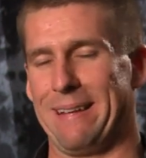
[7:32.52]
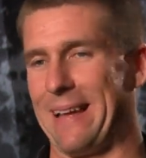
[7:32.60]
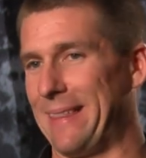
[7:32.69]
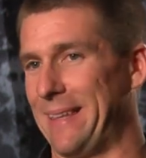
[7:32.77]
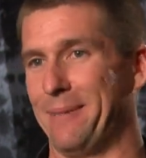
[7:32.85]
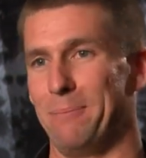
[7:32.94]
I
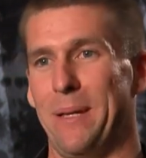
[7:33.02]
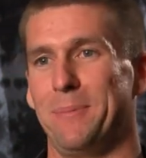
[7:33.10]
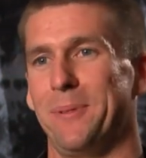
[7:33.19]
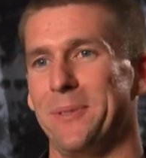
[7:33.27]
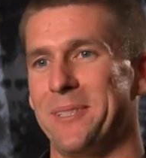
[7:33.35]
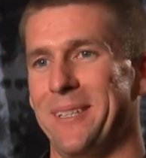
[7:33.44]
think
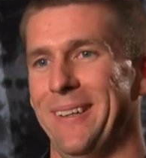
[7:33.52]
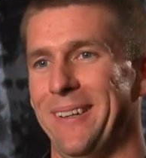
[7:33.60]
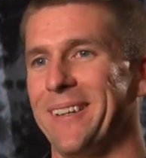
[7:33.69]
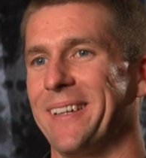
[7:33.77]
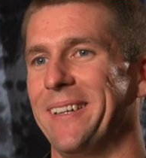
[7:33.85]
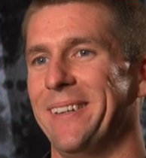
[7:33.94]
people should
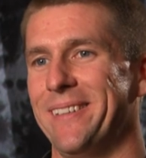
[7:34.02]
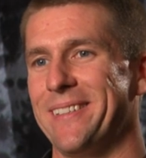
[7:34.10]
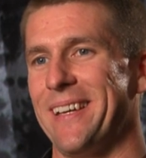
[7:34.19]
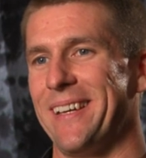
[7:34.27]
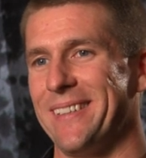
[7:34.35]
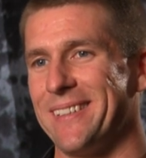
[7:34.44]
look at those
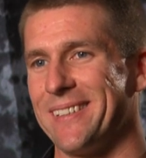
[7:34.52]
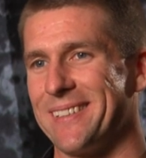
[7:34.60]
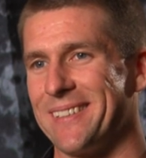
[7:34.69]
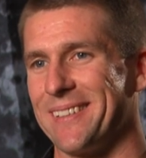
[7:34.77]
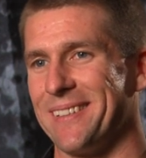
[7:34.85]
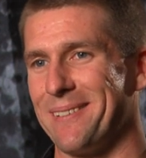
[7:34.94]

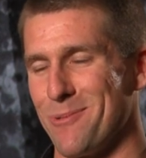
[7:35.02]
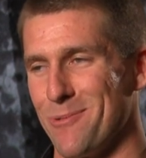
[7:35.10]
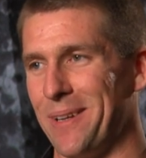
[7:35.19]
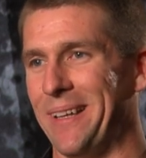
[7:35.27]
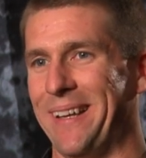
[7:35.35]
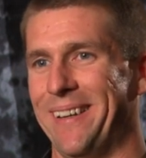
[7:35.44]
as
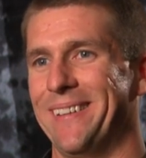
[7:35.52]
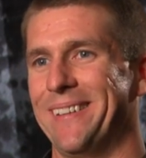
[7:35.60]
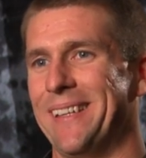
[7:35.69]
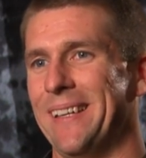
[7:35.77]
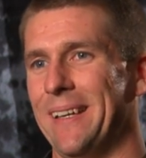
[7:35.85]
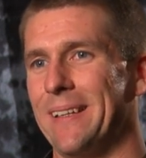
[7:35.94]
really good
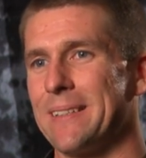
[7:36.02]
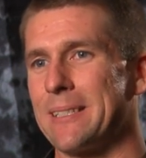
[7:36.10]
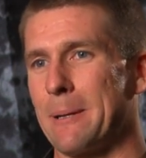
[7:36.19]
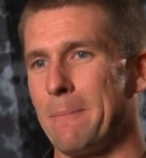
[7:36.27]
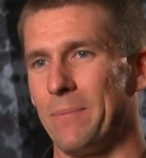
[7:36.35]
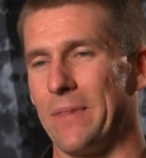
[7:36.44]
things.
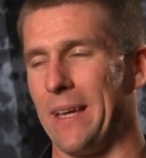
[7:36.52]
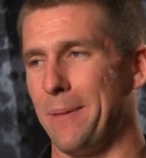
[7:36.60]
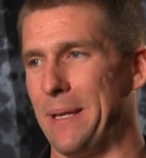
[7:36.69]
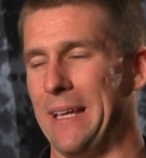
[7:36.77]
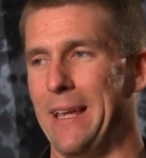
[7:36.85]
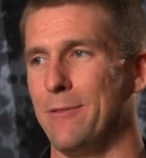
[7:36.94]
I
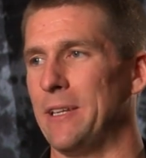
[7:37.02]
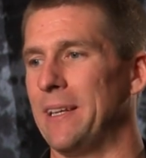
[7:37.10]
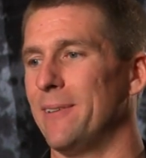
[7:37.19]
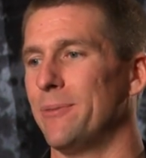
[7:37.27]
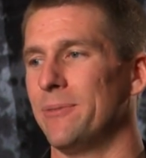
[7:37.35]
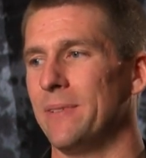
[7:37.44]
mean, even
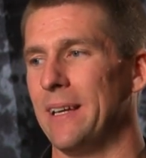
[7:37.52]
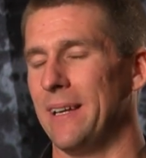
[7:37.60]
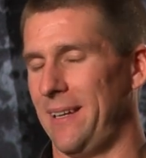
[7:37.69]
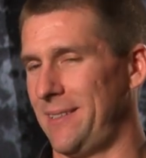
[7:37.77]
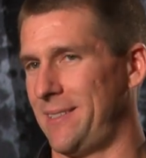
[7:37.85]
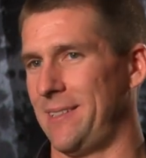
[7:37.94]
if
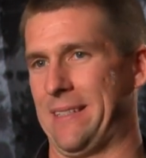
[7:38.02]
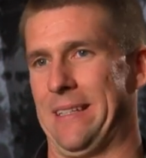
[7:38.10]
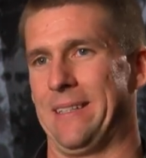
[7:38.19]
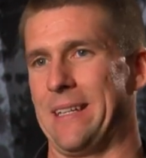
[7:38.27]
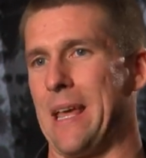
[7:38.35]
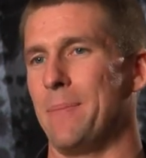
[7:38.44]
it's just a
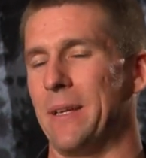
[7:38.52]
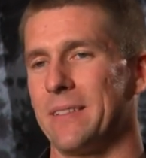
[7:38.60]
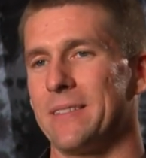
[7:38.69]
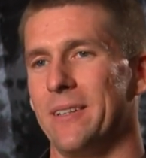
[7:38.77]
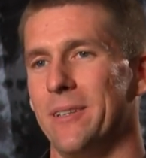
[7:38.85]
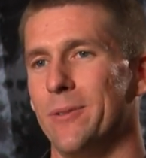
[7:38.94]
stepping
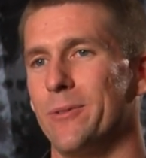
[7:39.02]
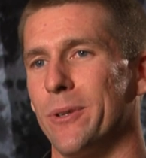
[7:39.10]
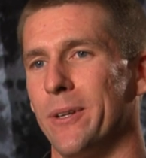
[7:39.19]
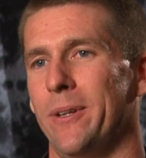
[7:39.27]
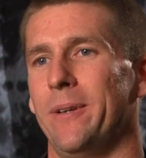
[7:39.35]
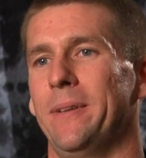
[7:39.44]
stone for
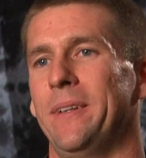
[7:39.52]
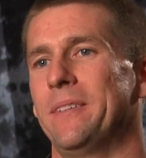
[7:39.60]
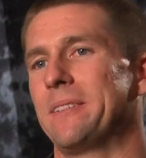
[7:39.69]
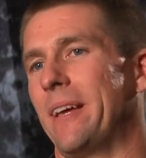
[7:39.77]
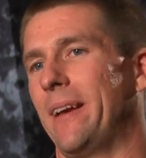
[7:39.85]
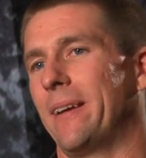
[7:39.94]
you and you're
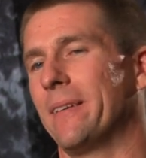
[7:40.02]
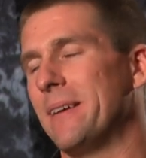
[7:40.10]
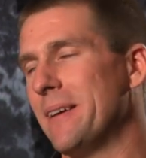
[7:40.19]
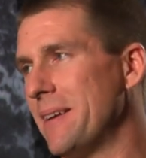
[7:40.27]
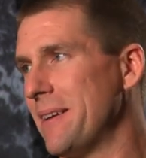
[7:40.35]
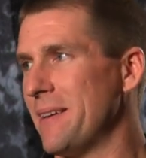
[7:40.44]
saying,
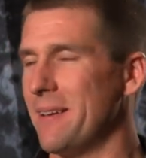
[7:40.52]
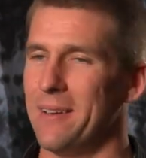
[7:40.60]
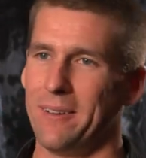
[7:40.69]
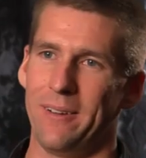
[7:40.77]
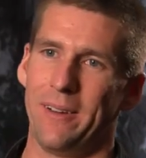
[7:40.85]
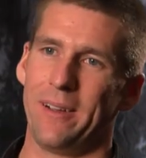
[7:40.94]

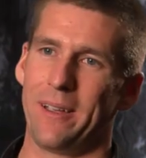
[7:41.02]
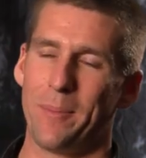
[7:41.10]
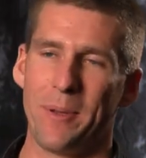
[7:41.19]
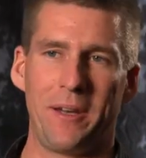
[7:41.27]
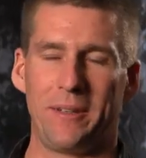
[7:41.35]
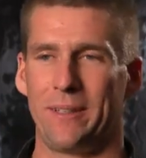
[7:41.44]
oh yeah, I'm
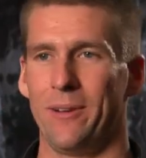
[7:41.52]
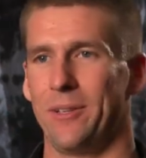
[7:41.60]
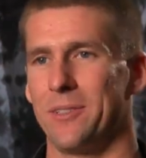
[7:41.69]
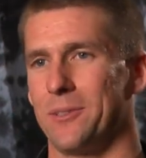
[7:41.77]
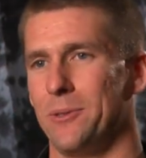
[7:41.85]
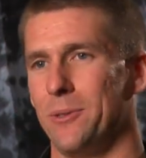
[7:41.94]
gonna go to
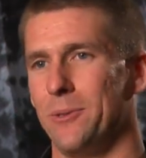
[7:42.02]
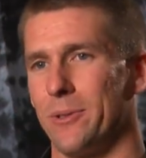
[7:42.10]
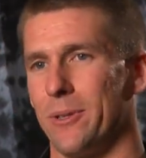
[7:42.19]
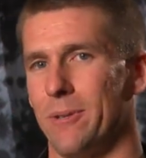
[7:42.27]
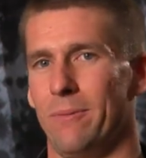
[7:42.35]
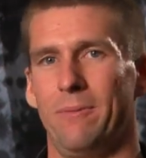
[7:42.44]
school
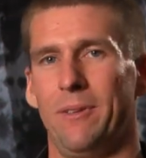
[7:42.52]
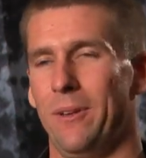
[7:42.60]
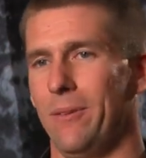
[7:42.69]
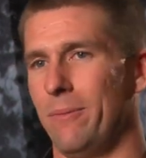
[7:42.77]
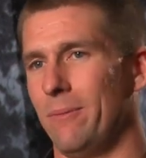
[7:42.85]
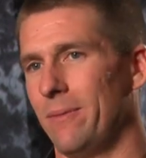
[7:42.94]
for, you
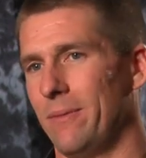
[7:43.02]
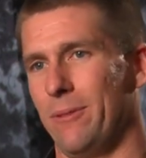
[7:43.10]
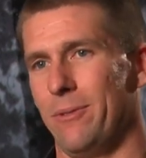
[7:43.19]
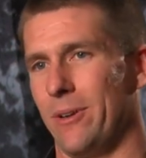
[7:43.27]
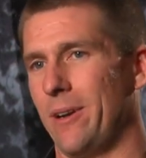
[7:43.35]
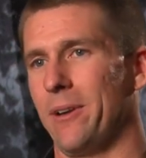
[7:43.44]
know,
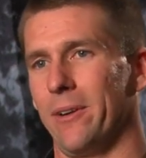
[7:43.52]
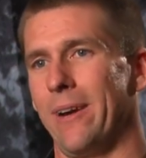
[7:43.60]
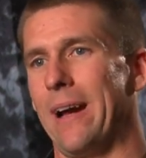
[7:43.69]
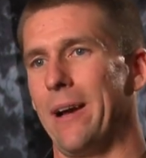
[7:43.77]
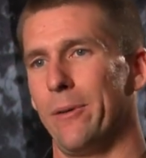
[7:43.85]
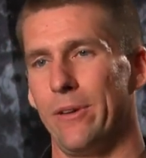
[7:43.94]
you're an
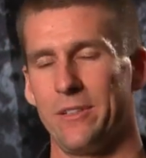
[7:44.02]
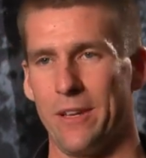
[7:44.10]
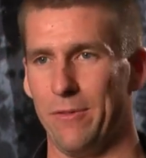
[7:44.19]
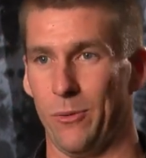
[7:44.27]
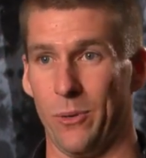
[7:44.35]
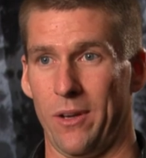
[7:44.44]
undergrad or say
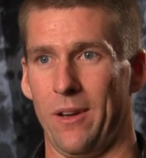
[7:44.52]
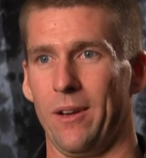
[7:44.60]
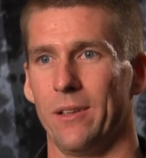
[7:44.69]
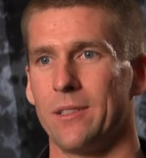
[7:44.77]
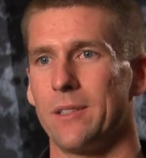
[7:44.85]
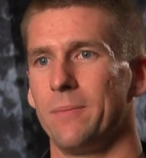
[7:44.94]
four
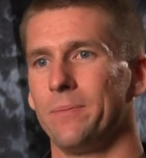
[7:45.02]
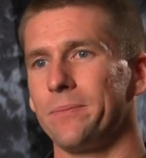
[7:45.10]
years